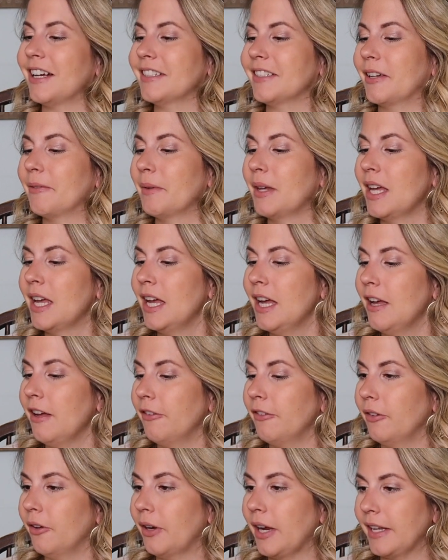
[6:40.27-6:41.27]
Awesome.
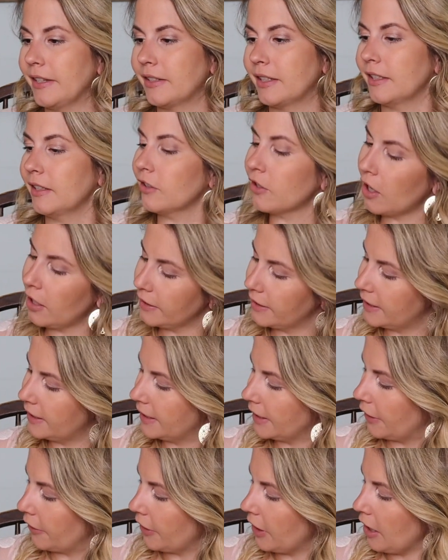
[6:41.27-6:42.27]
Okay, so this is
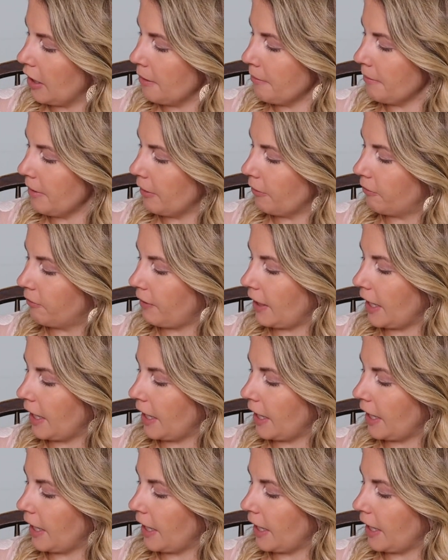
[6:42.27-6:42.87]
called Serum